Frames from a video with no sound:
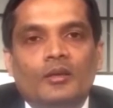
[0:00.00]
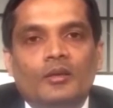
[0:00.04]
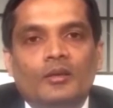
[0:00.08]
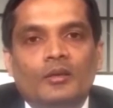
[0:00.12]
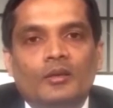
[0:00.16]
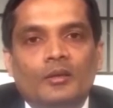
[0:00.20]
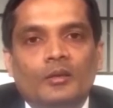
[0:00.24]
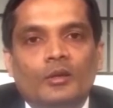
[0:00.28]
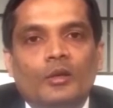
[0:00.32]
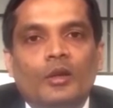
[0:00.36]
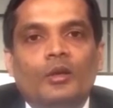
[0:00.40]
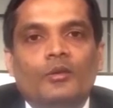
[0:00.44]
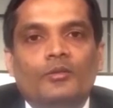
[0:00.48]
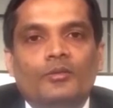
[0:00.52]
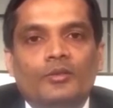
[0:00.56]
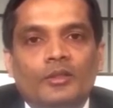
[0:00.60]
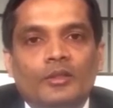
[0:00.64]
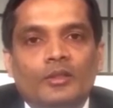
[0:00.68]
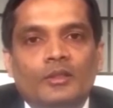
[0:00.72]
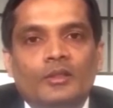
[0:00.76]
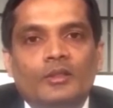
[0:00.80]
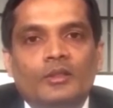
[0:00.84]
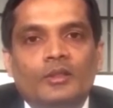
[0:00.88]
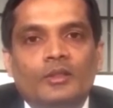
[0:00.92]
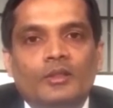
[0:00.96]
What are
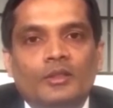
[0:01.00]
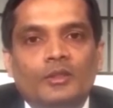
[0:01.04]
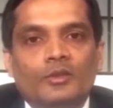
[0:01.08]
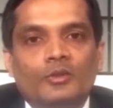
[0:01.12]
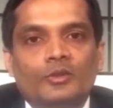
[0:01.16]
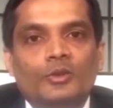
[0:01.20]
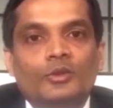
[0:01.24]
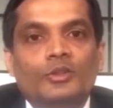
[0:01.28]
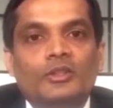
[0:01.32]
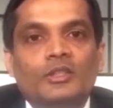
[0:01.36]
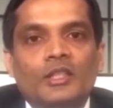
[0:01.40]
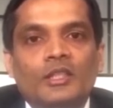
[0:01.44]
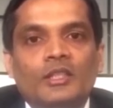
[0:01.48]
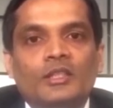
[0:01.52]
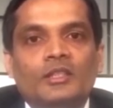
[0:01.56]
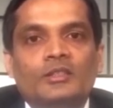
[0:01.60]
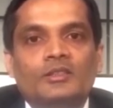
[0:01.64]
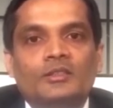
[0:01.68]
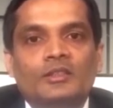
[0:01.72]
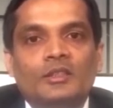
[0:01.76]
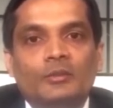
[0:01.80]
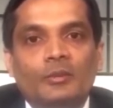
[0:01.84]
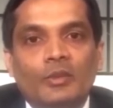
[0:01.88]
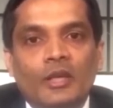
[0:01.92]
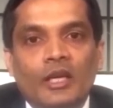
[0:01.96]
the long term
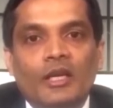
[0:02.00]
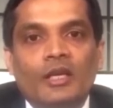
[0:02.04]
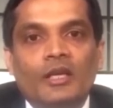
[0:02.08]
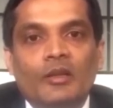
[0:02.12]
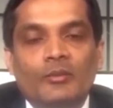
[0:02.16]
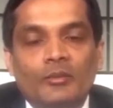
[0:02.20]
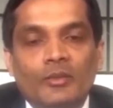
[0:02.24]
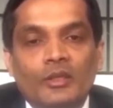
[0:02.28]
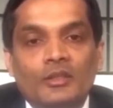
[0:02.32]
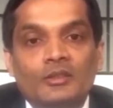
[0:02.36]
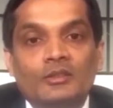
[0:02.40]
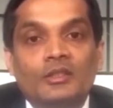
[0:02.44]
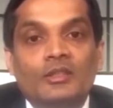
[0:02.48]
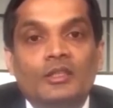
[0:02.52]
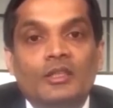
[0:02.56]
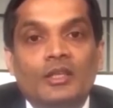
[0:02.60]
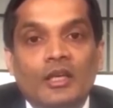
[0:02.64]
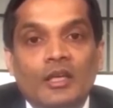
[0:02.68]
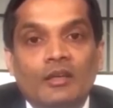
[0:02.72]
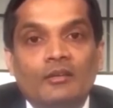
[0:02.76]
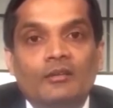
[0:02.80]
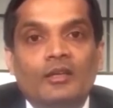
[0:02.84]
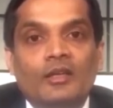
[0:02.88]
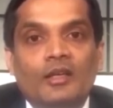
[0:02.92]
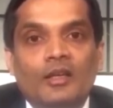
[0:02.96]
outcomes of
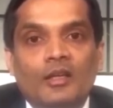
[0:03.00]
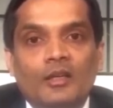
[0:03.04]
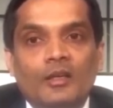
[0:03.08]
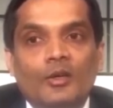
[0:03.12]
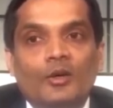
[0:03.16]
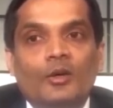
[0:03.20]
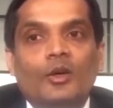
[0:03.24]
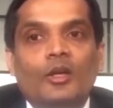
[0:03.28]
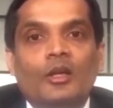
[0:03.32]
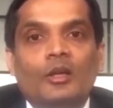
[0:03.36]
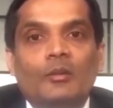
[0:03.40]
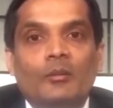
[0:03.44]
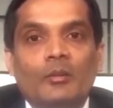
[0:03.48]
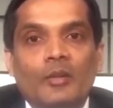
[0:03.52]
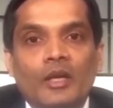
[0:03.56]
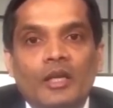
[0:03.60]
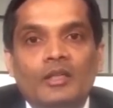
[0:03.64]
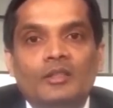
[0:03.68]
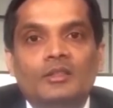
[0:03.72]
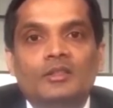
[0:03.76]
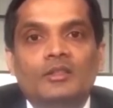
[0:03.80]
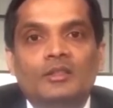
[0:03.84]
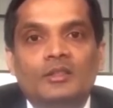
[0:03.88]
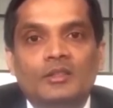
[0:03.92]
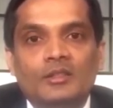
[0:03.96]
surgical treatment for
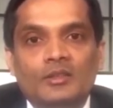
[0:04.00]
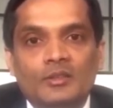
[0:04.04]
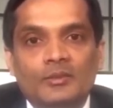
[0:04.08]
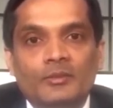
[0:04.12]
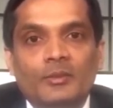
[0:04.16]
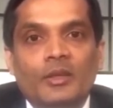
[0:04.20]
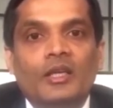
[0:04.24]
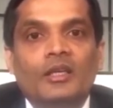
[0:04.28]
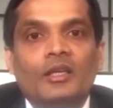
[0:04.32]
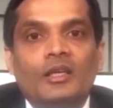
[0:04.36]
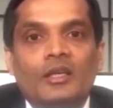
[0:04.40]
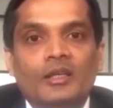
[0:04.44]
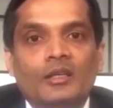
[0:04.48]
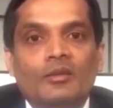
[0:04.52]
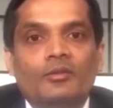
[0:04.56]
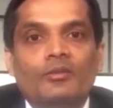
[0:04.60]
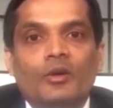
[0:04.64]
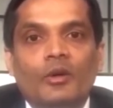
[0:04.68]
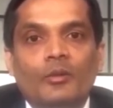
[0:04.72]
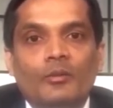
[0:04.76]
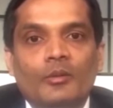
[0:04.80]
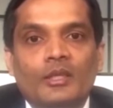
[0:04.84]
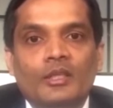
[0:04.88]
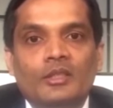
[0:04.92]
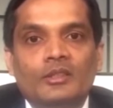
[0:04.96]
spinal stenosis?
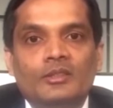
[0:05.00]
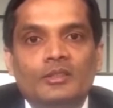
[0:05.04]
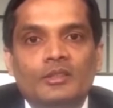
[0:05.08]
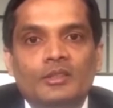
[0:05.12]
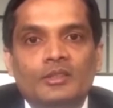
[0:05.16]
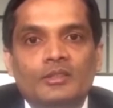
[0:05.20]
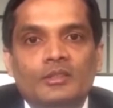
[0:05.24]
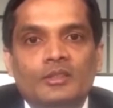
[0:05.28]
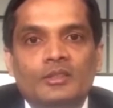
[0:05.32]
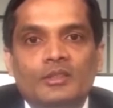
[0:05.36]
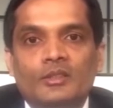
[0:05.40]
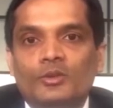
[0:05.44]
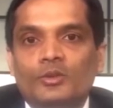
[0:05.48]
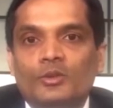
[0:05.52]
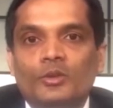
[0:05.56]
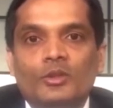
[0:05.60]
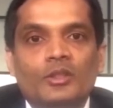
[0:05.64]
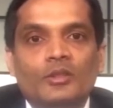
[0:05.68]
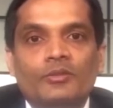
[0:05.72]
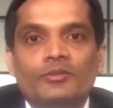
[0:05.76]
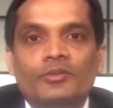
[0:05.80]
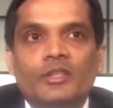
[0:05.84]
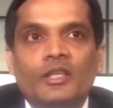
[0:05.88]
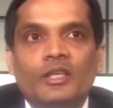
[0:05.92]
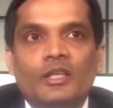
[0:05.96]
Rupesh Kumar is asking
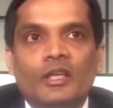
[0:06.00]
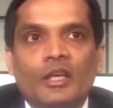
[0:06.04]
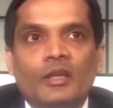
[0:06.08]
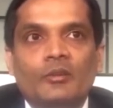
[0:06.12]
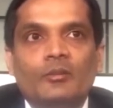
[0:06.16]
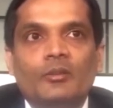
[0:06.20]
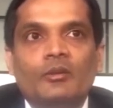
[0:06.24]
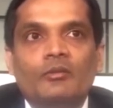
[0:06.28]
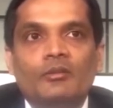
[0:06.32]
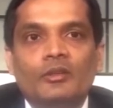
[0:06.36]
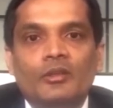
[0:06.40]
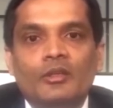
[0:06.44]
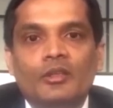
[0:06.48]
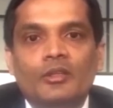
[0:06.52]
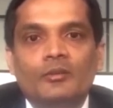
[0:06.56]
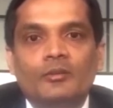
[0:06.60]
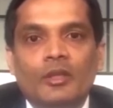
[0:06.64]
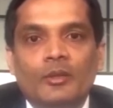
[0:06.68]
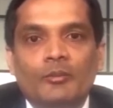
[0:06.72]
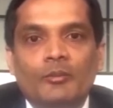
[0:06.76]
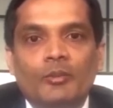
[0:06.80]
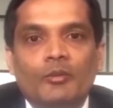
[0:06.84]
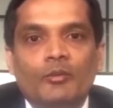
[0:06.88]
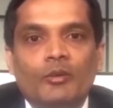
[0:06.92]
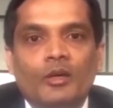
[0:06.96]
me this question.
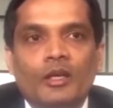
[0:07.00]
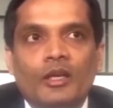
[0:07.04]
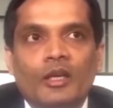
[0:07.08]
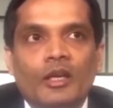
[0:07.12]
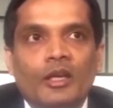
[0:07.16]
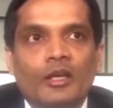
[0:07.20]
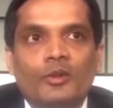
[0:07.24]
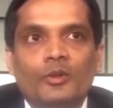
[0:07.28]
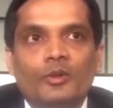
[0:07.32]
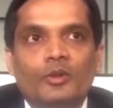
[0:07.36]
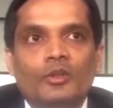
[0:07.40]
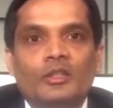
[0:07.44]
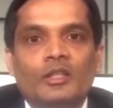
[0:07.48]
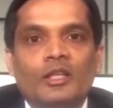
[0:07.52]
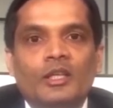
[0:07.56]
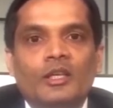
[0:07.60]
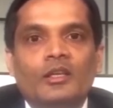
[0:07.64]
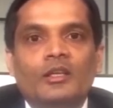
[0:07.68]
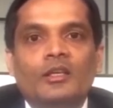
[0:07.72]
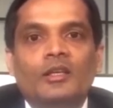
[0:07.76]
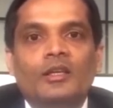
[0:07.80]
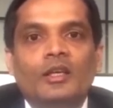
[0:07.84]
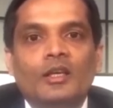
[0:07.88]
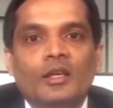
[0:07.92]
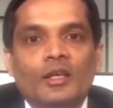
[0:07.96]
Rupesh,
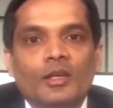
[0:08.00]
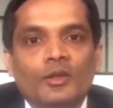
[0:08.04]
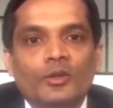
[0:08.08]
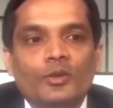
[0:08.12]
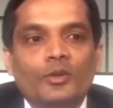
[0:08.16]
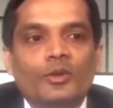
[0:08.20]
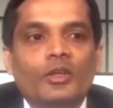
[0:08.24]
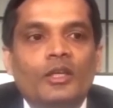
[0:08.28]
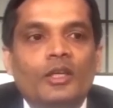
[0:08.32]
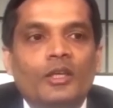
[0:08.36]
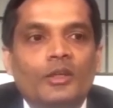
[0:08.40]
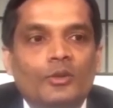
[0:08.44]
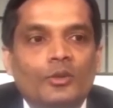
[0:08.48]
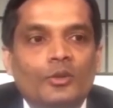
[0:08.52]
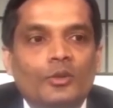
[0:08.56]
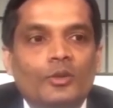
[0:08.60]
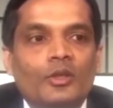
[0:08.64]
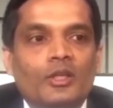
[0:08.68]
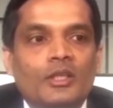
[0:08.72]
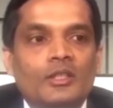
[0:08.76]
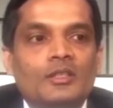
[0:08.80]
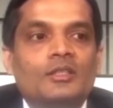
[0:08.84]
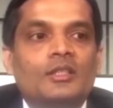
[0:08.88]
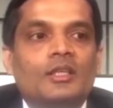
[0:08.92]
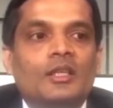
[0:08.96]
long term depends
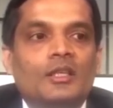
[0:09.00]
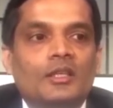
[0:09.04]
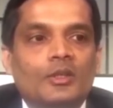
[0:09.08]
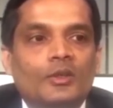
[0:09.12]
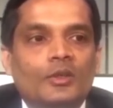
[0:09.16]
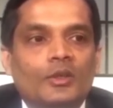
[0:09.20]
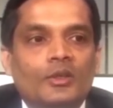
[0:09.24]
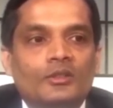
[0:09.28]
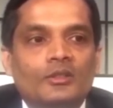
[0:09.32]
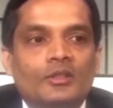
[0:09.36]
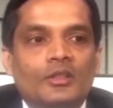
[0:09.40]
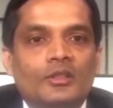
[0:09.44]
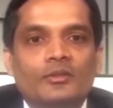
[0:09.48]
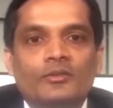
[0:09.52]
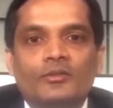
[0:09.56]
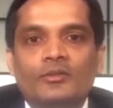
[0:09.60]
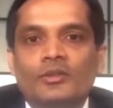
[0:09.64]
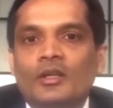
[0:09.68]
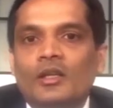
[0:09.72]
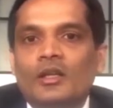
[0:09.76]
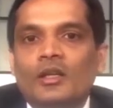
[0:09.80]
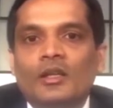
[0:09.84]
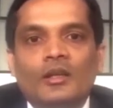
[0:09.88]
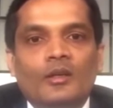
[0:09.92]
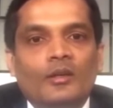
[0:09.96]
on less
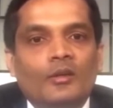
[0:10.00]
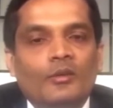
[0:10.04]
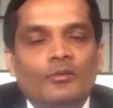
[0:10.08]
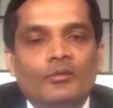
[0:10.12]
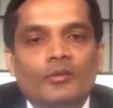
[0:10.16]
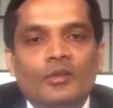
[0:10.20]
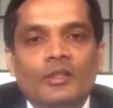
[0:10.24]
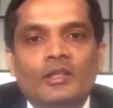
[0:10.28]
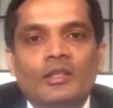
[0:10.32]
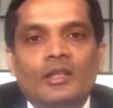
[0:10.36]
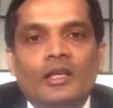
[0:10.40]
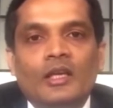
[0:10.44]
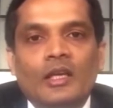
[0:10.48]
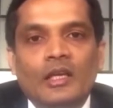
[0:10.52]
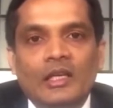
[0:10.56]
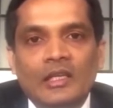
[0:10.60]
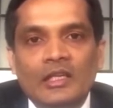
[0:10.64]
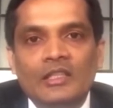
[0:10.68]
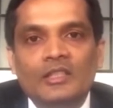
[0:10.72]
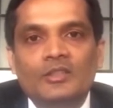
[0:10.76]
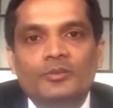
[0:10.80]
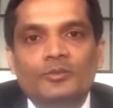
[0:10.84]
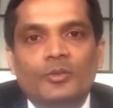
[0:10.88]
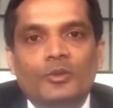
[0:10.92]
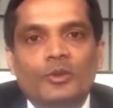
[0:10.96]
of less
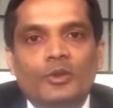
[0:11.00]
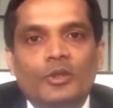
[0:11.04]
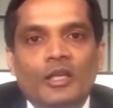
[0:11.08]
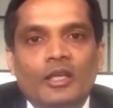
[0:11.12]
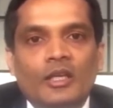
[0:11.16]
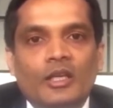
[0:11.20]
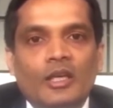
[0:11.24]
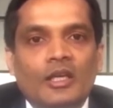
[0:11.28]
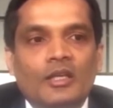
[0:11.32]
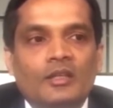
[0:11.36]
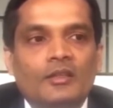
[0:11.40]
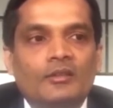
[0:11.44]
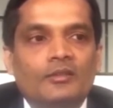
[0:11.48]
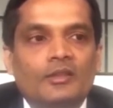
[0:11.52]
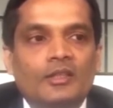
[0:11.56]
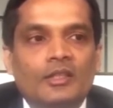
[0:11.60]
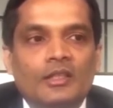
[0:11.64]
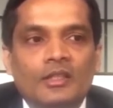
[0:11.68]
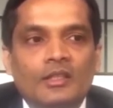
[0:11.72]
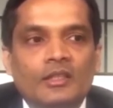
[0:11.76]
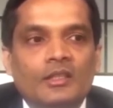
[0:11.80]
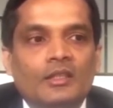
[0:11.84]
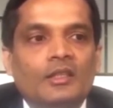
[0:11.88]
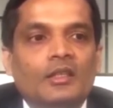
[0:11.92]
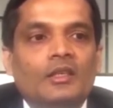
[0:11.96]
dependent on surgeon,
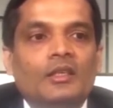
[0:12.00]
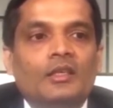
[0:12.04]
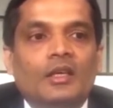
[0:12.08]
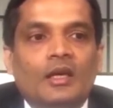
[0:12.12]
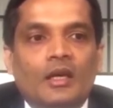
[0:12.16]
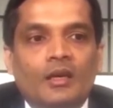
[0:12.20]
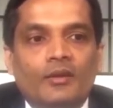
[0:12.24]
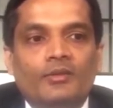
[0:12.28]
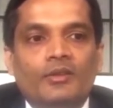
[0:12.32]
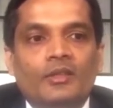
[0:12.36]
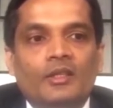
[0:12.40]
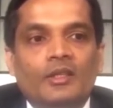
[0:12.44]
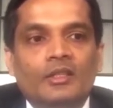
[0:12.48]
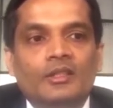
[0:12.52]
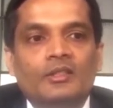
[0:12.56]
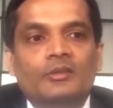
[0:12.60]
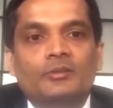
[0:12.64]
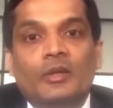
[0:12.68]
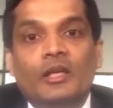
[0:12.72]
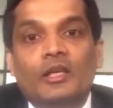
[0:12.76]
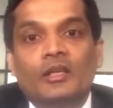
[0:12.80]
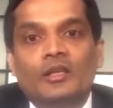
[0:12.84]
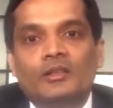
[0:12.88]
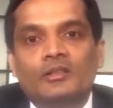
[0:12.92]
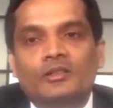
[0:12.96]
more dependent on the
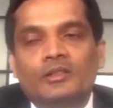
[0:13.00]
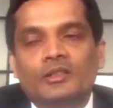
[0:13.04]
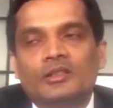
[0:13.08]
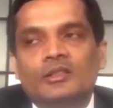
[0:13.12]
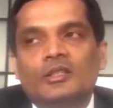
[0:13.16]
patient.